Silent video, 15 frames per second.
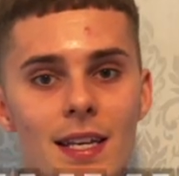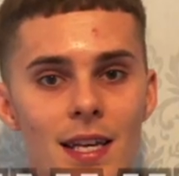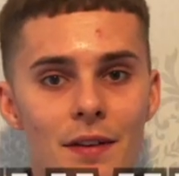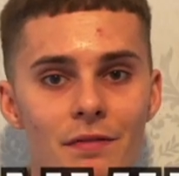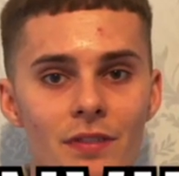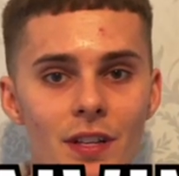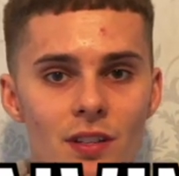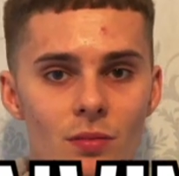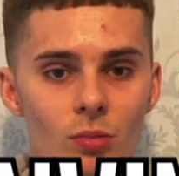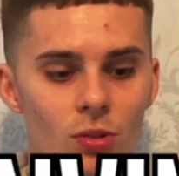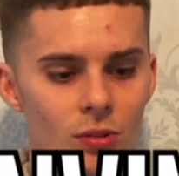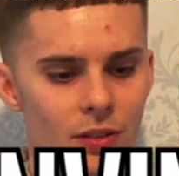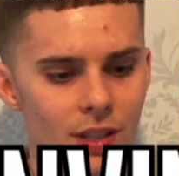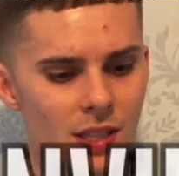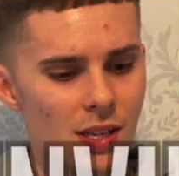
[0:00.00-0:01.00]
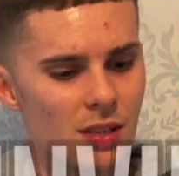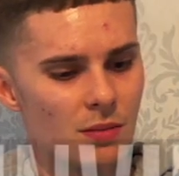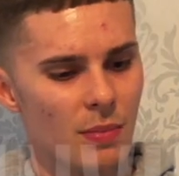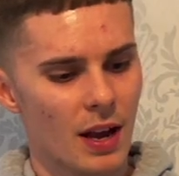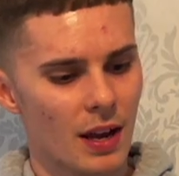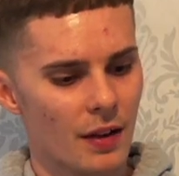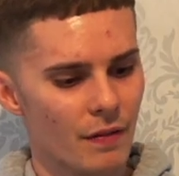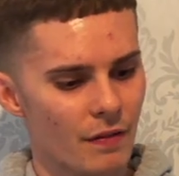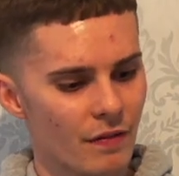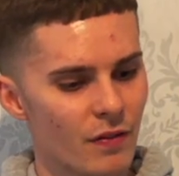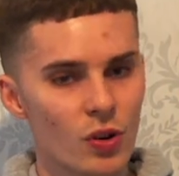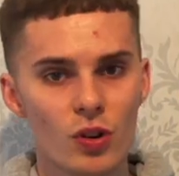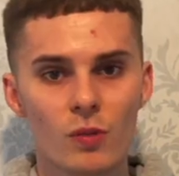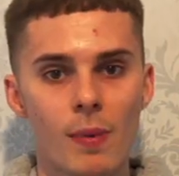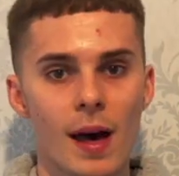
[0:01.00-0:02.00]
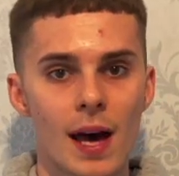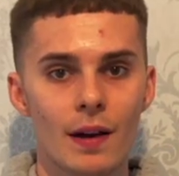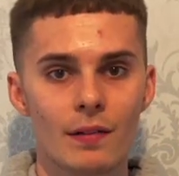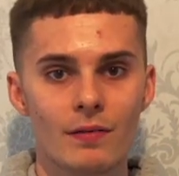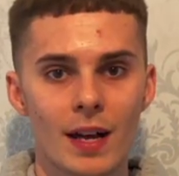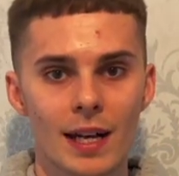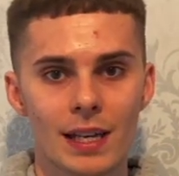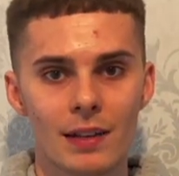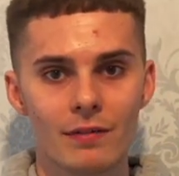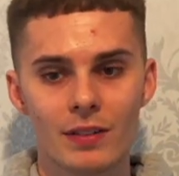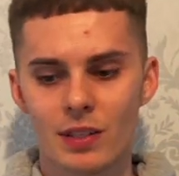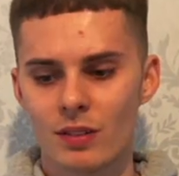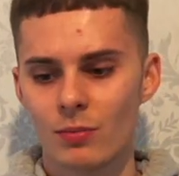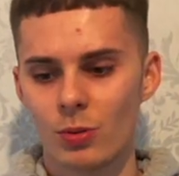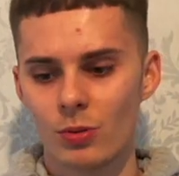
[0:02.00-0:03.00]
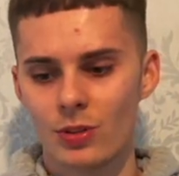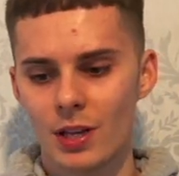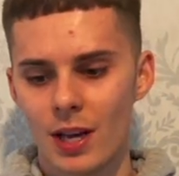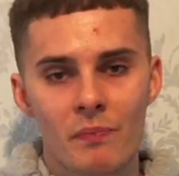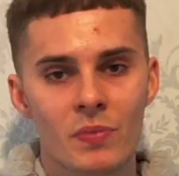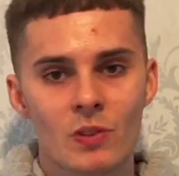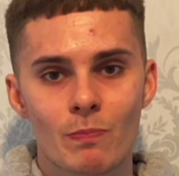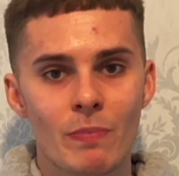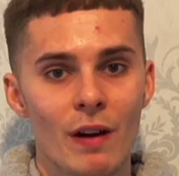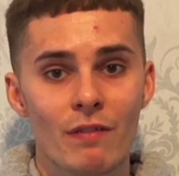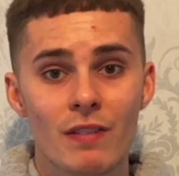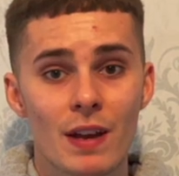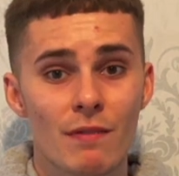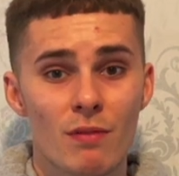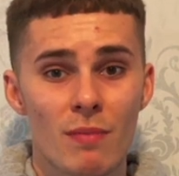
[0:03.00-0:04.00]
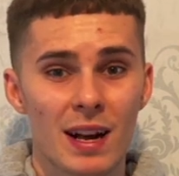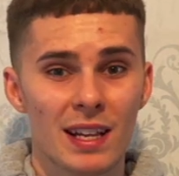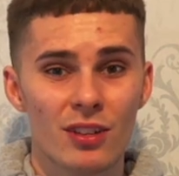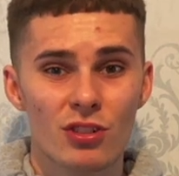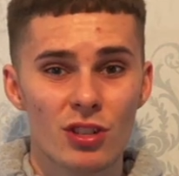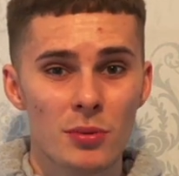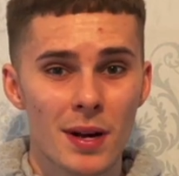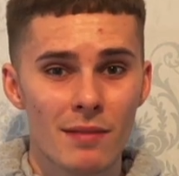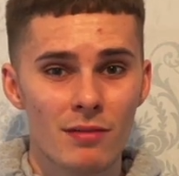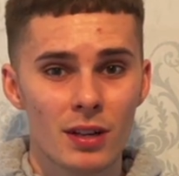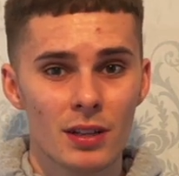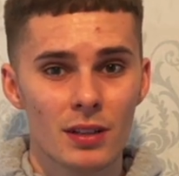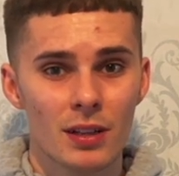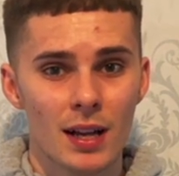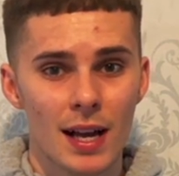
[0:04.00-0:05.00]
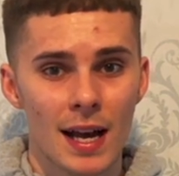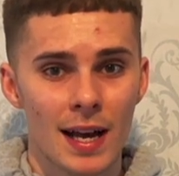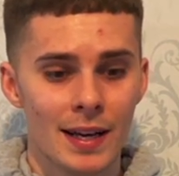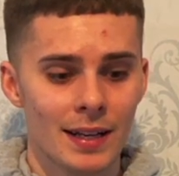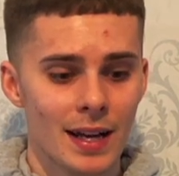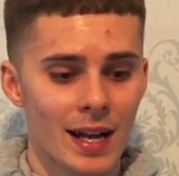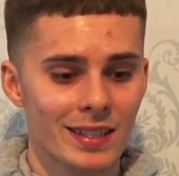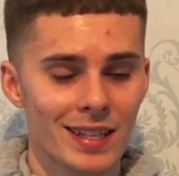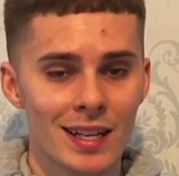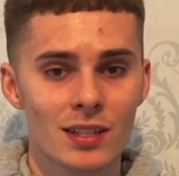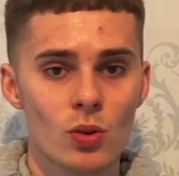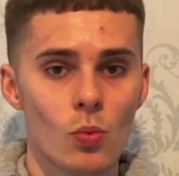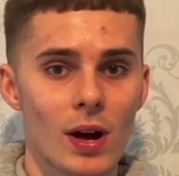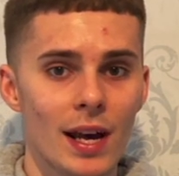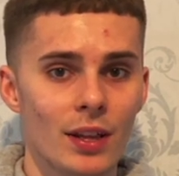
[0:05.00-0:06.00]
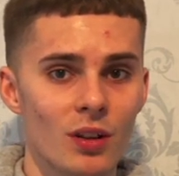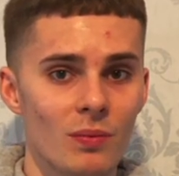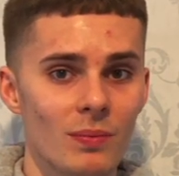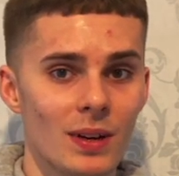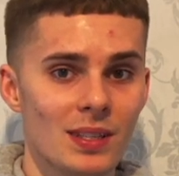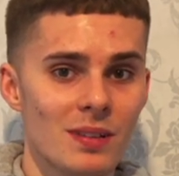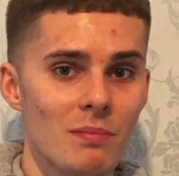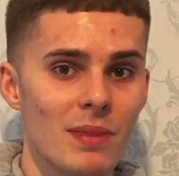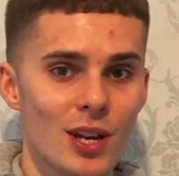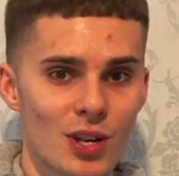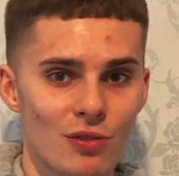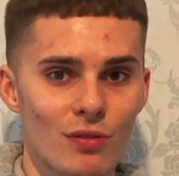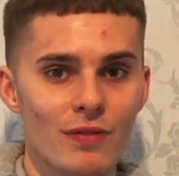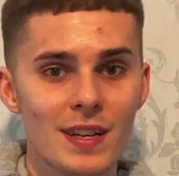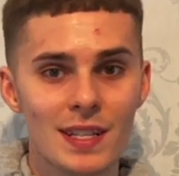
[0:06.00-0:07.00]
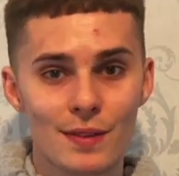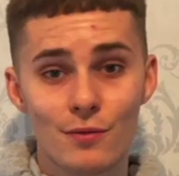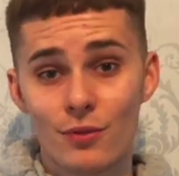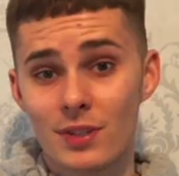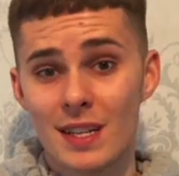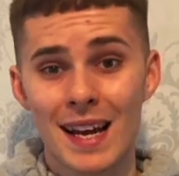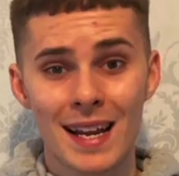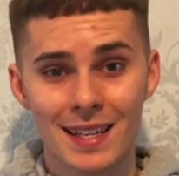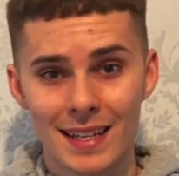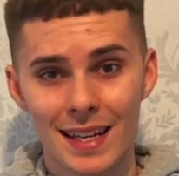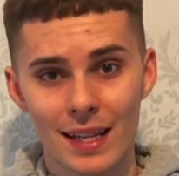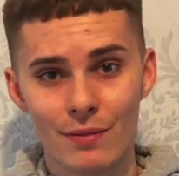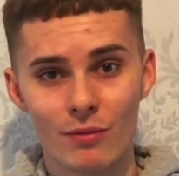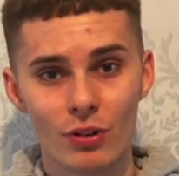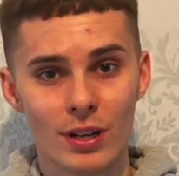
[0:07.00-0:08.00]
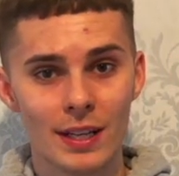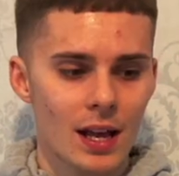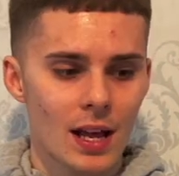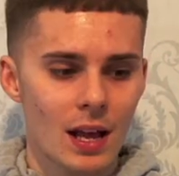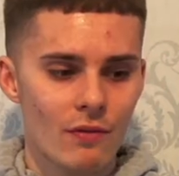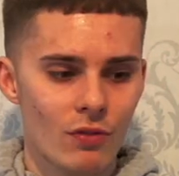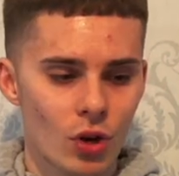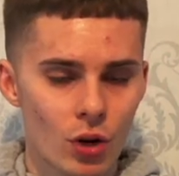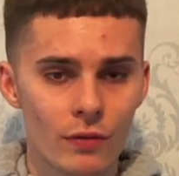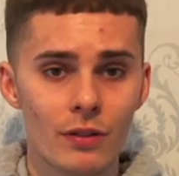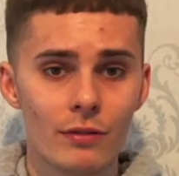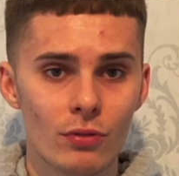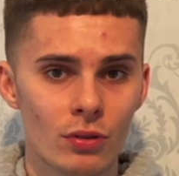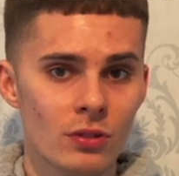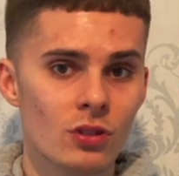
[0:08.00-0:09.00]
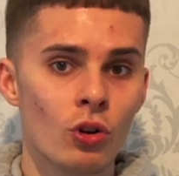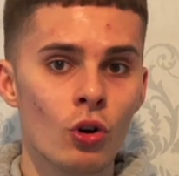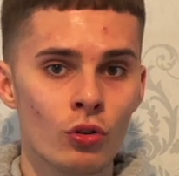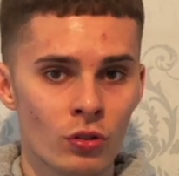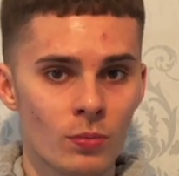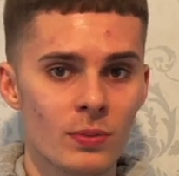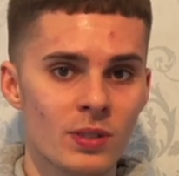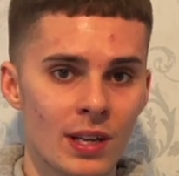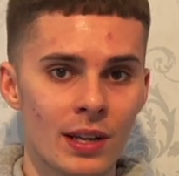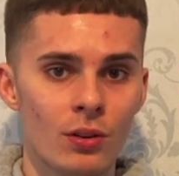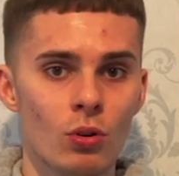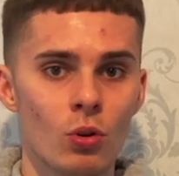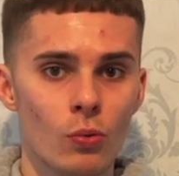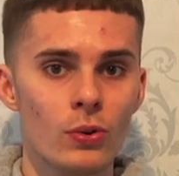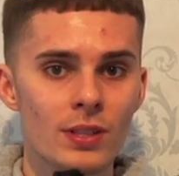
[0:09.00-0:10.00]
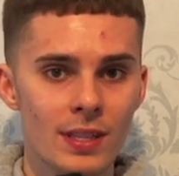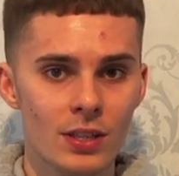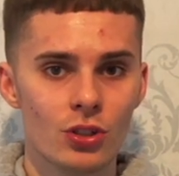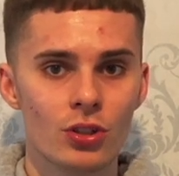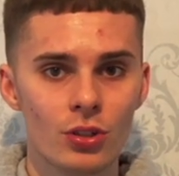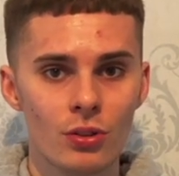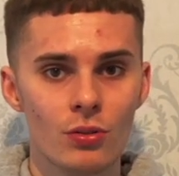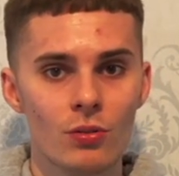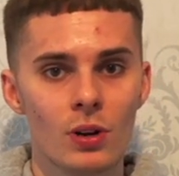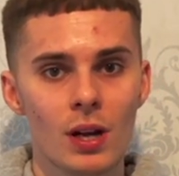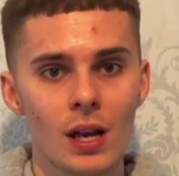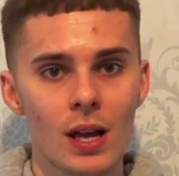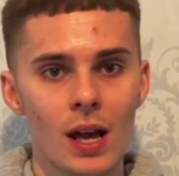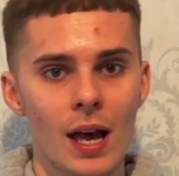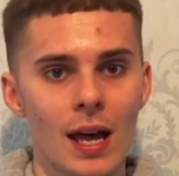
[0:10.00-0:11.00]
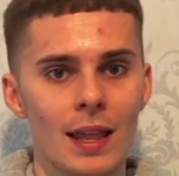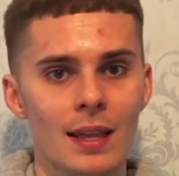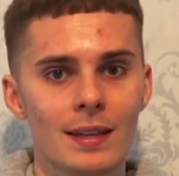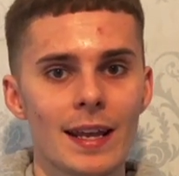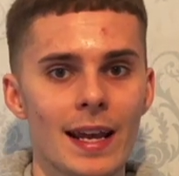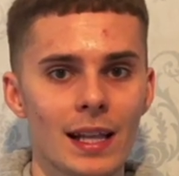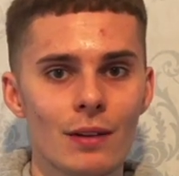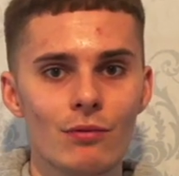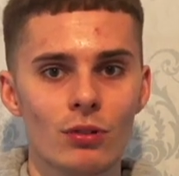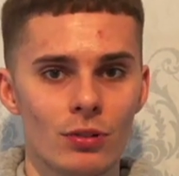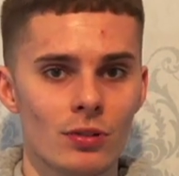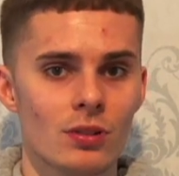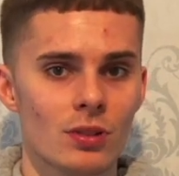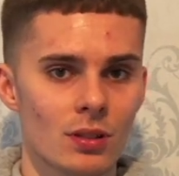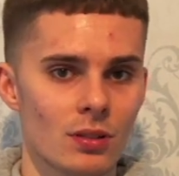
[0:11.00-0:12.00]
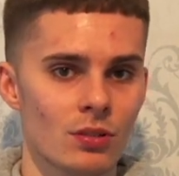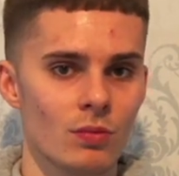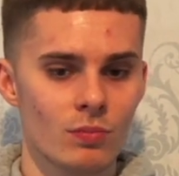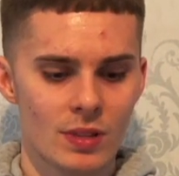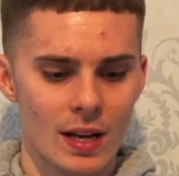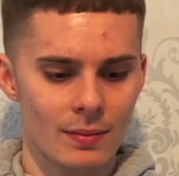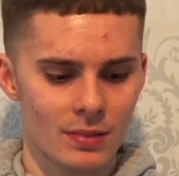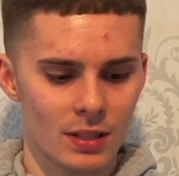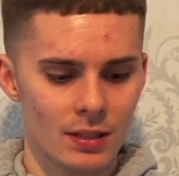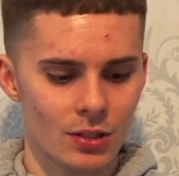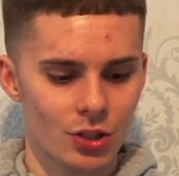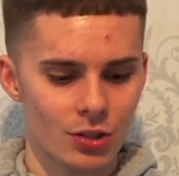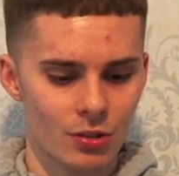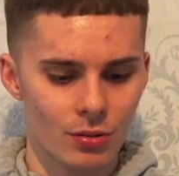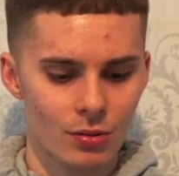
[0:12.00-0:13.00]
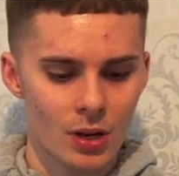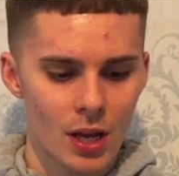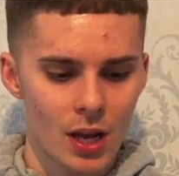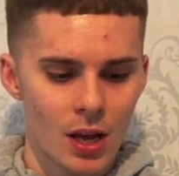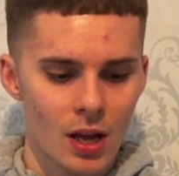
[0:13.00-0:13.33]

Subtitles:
Invincible. This is my third pair of Nike Invincibles. It's my favorite mileage shoe ever, and I tend to wear them as a mixture of easy runs and daily running. Recovery runs 100% always this shoe, and then daily runs sometimes in this shoe.